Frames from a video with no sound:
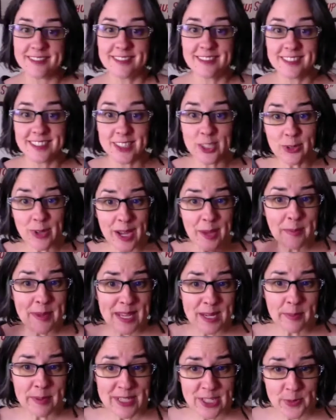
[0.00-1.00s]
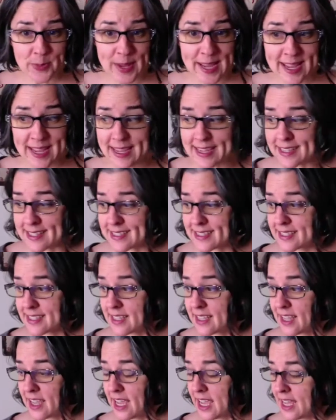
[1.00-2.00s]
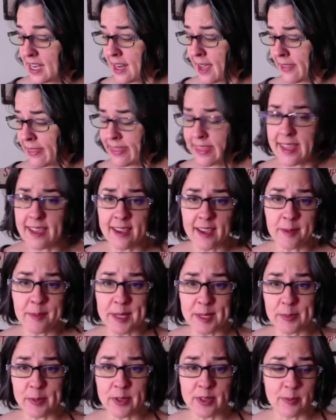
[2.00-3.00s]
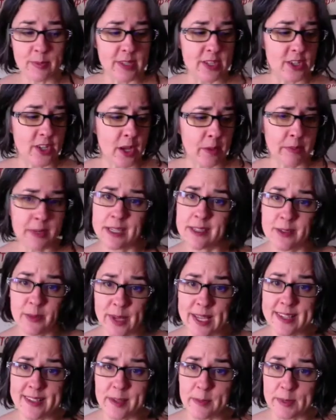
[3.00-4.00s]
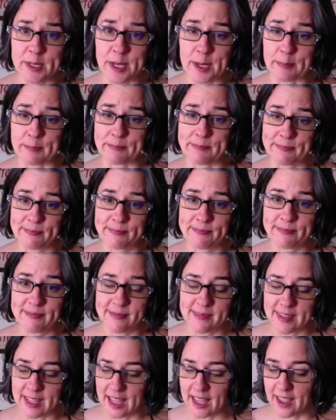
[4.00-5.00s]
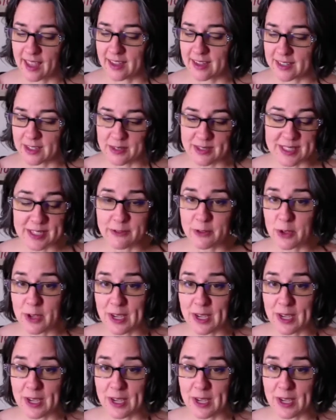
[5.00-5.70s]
So I made a bunch of bags, and I think I'm going to put them in the shop next week sometime. And I'll see if you